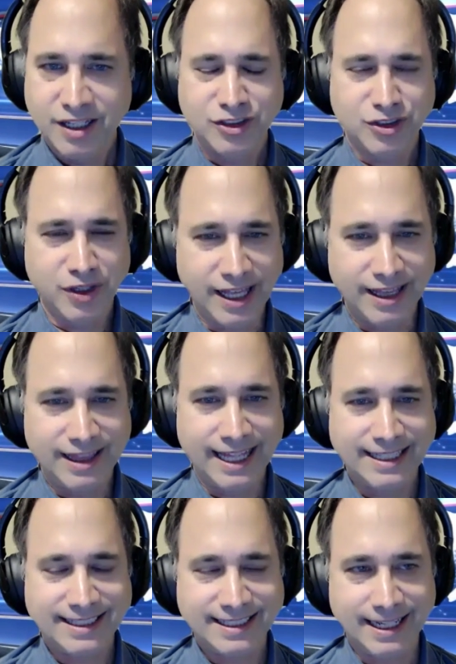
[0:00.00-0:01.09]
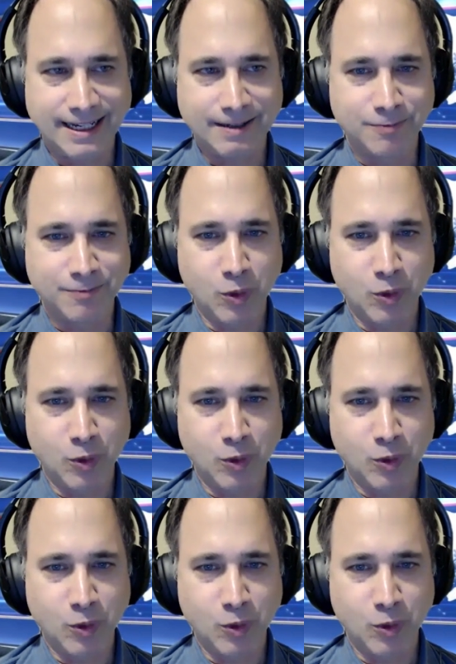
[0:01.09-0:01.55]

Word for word: So yeah, let's um